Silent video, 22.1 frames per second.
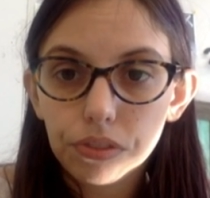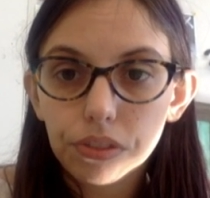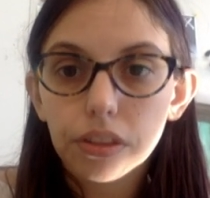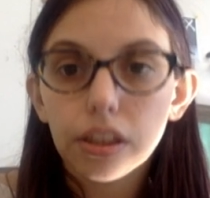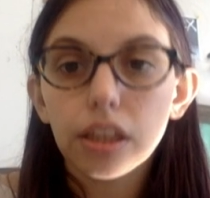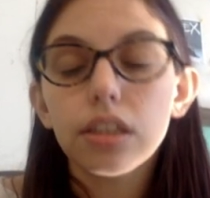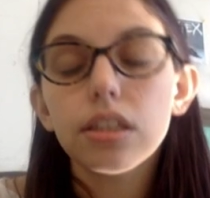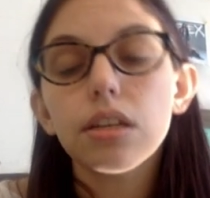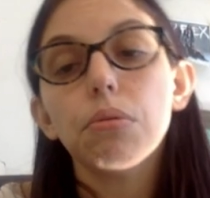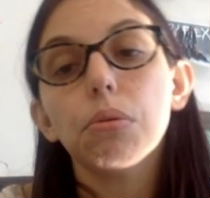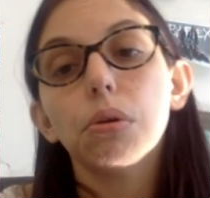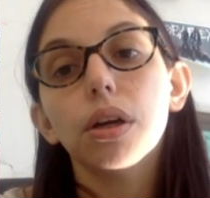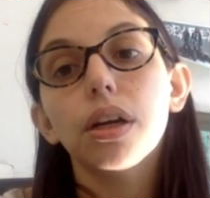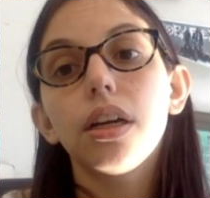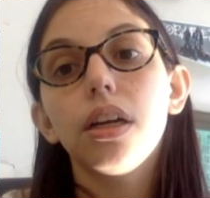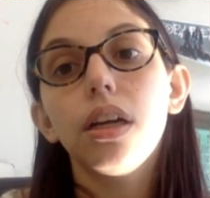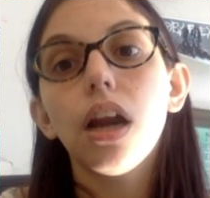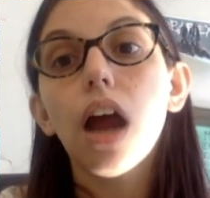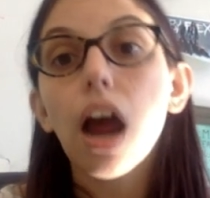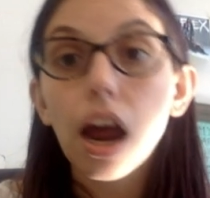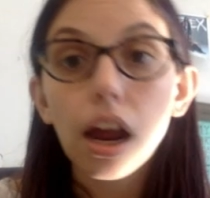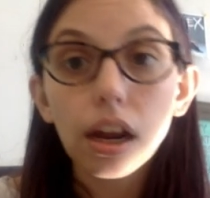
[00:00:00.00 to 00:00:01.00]
things that we're
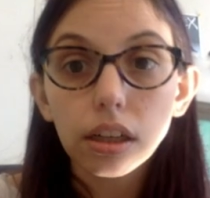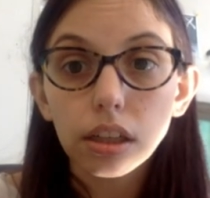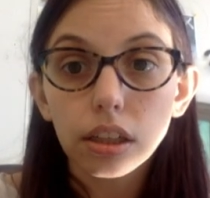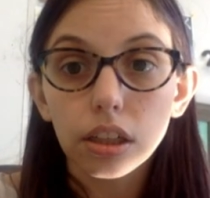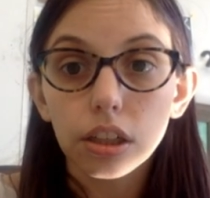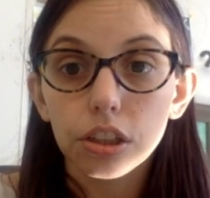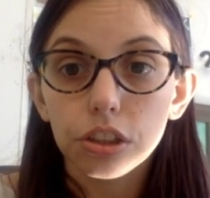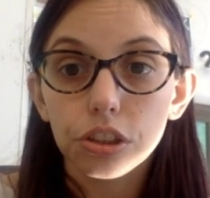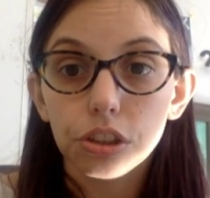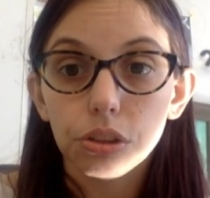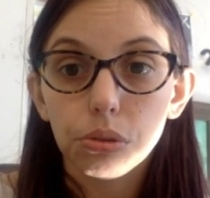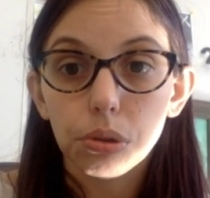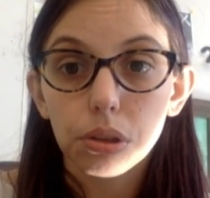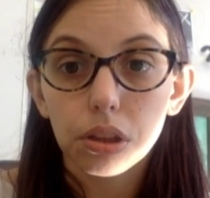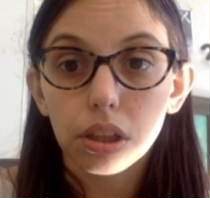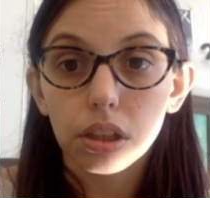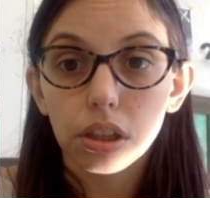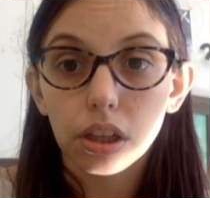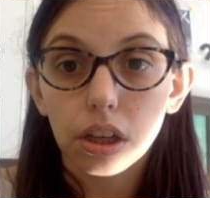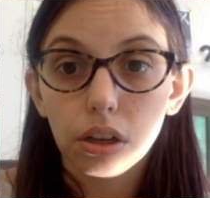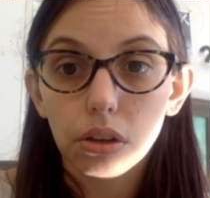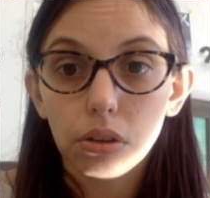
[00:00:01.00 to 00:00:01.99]
not going to do with the
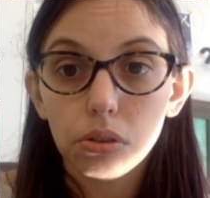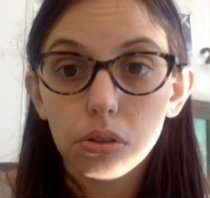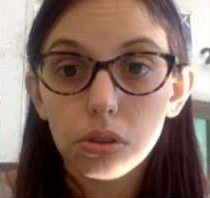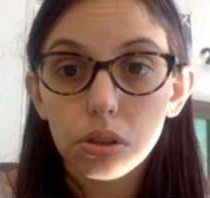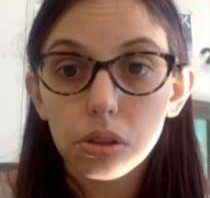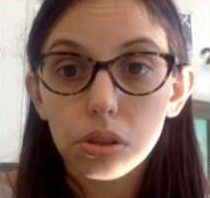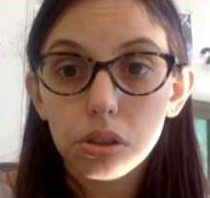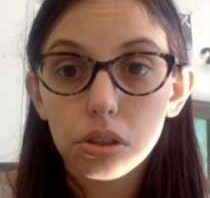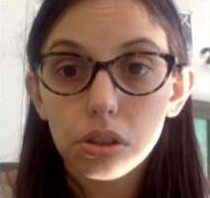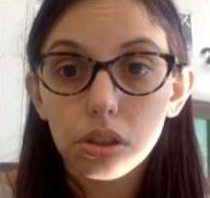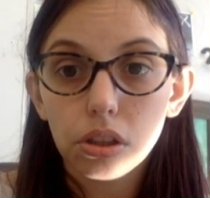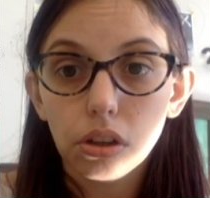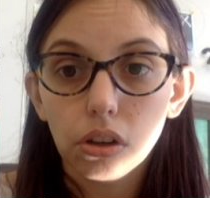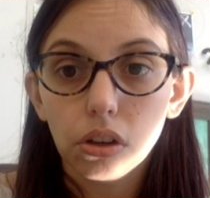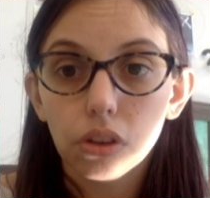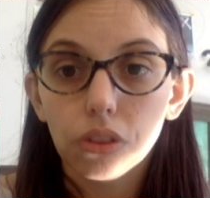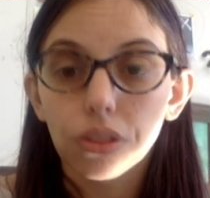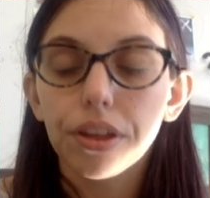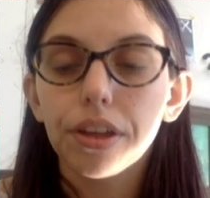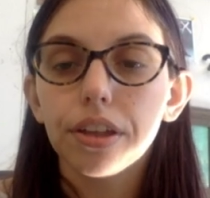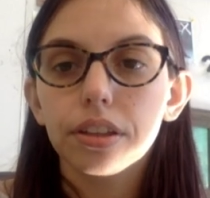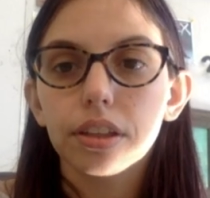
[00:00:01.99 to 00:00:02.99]
notes are
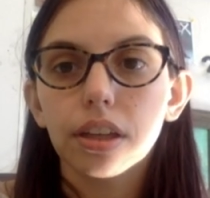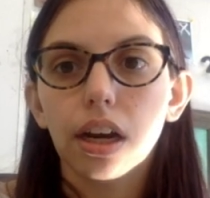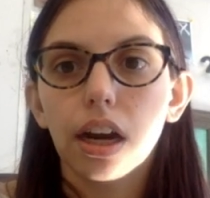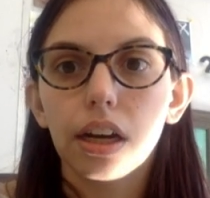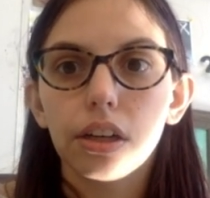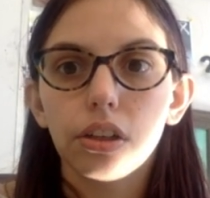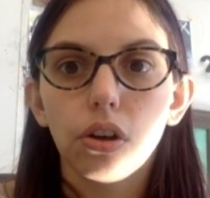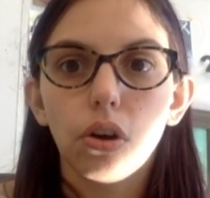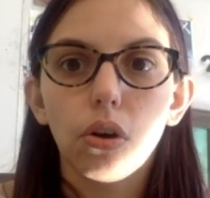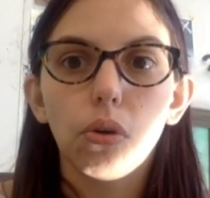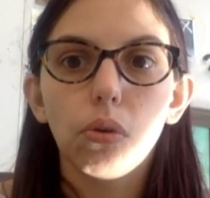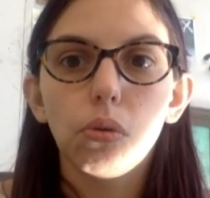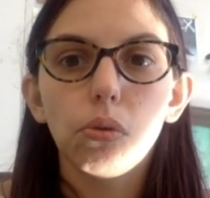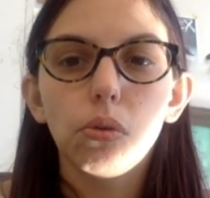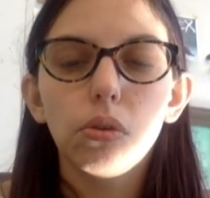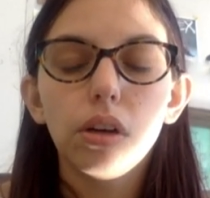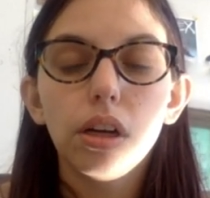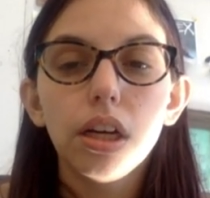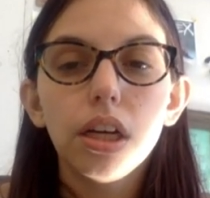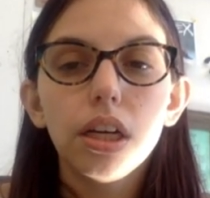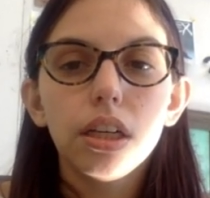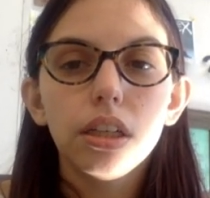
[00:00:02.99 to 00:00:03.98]
things that I don't
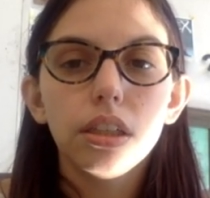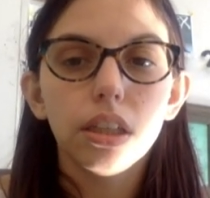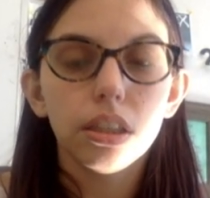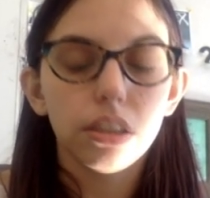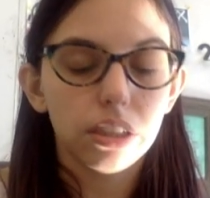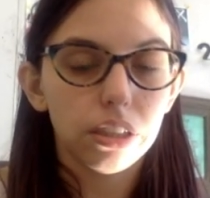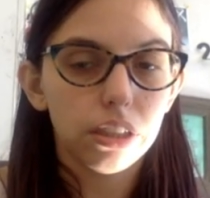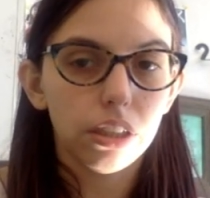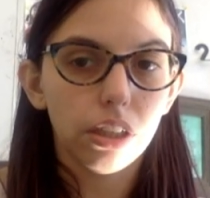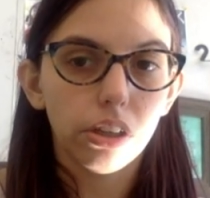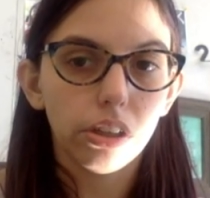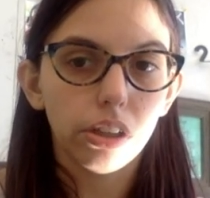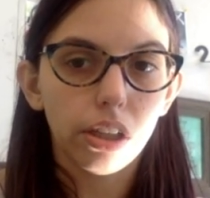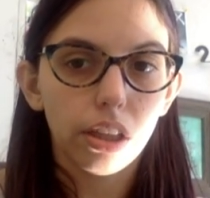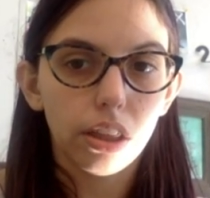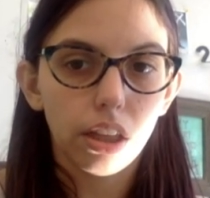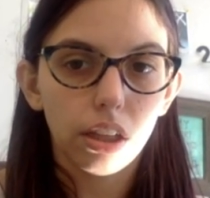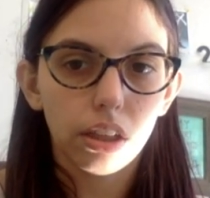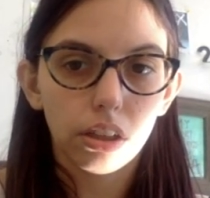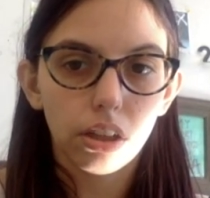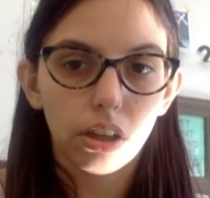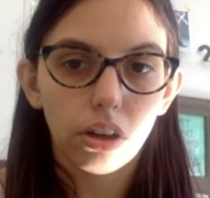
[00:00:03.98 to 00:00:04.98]
necessarily
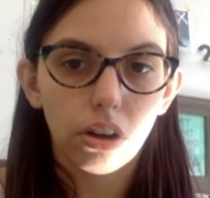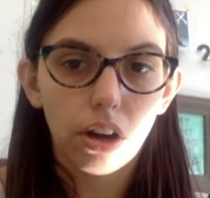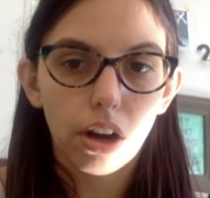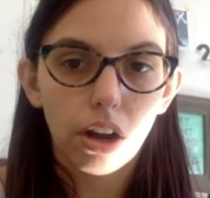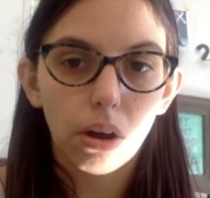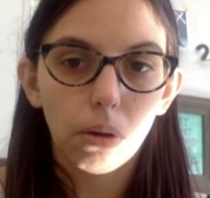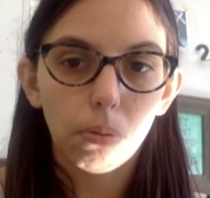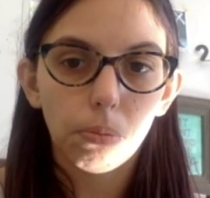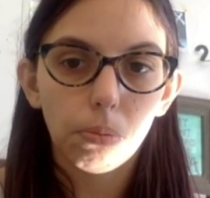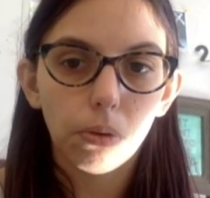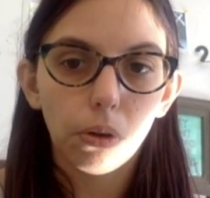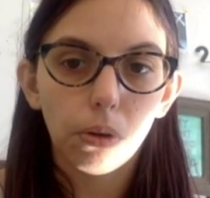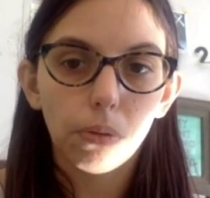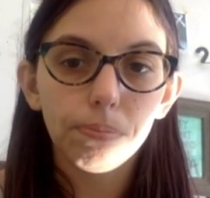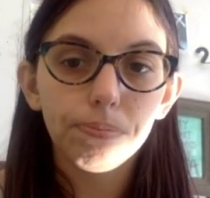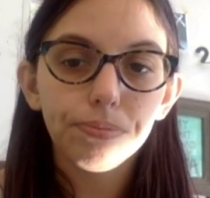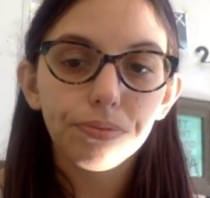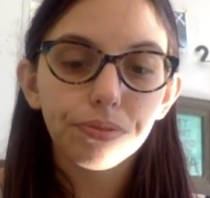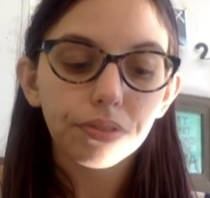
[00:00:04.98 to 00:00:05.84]
think that are helpful